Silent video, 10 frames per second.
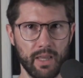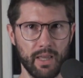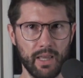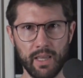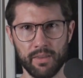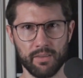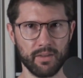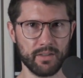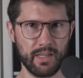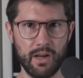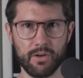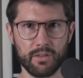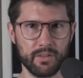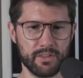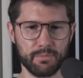and his
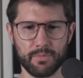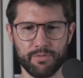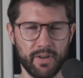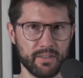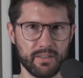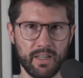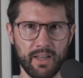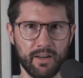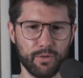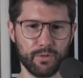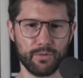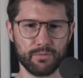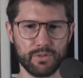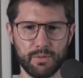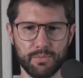alcoholism affects that, or
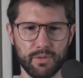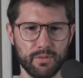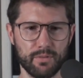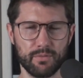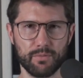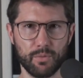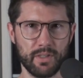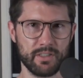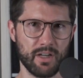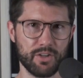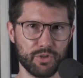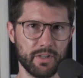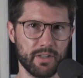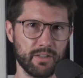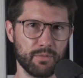something, whether he's not
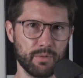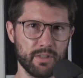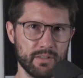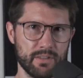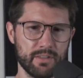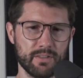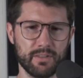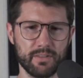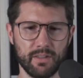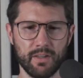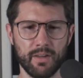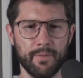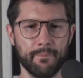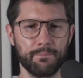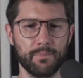drinking he is, and
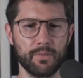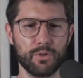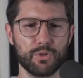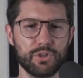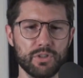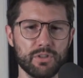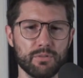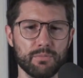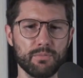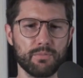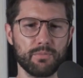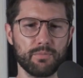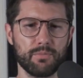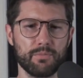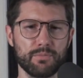there's just
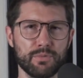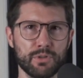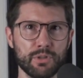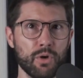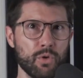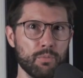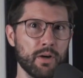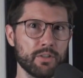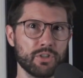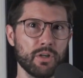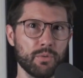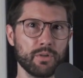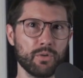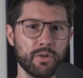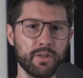so much going
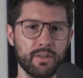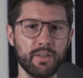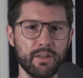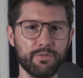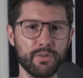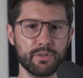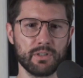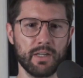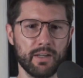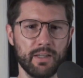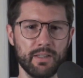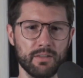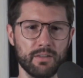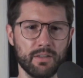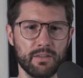on that it feels like
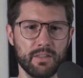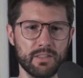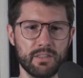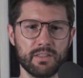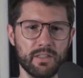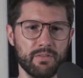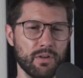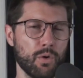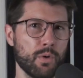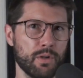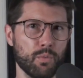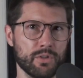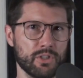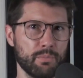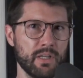this doesn't even know what it wants
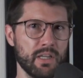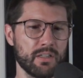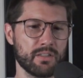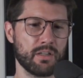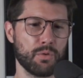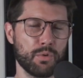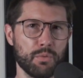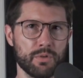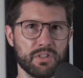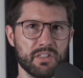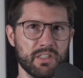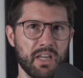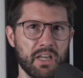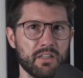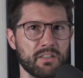to be. It doesn't know what it wants to say.
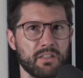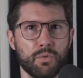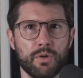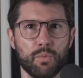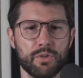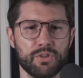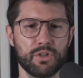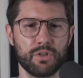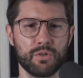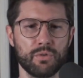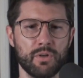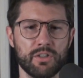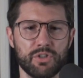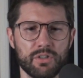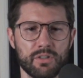It doesn't know what it wants to do. It's
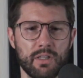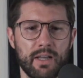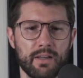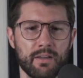just like,